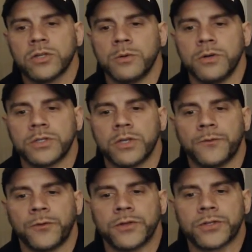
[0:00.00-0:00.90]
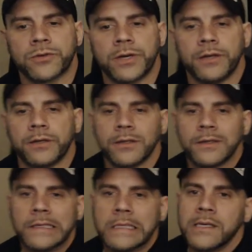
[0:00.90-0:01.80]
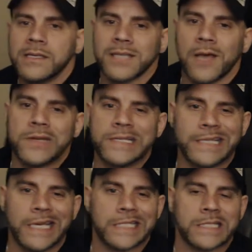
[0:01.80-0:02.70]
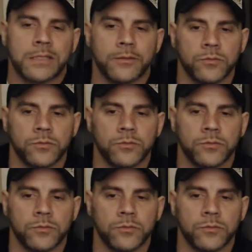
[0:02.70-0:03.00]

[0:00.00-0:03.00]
turbo is good for the street? 76.